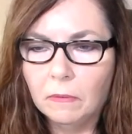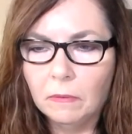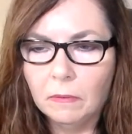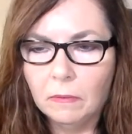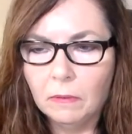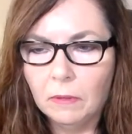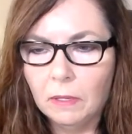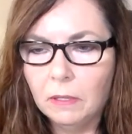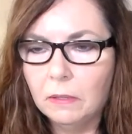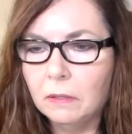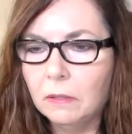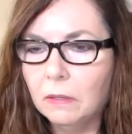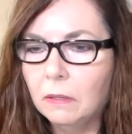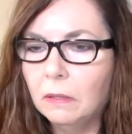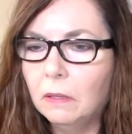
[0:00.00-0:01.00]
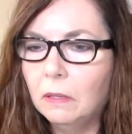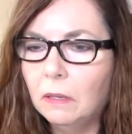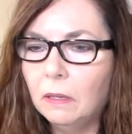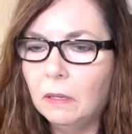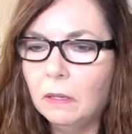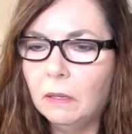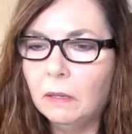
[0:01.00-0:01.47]
Lisa
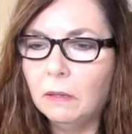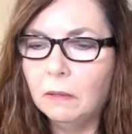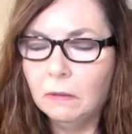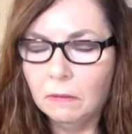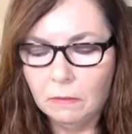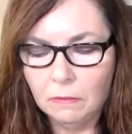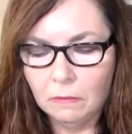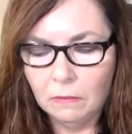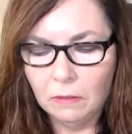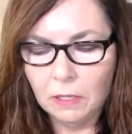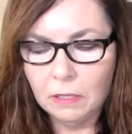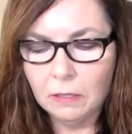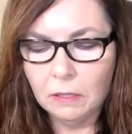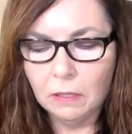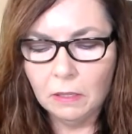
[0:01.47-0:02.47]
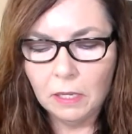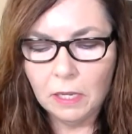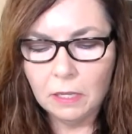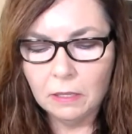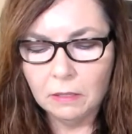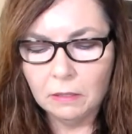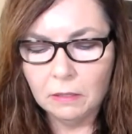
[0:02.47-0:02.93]
Lee. Lisa
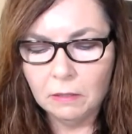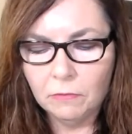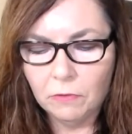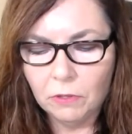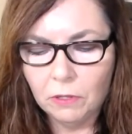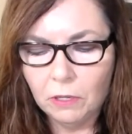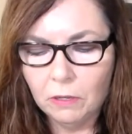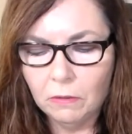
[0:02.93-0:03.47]
Lee, this is for you.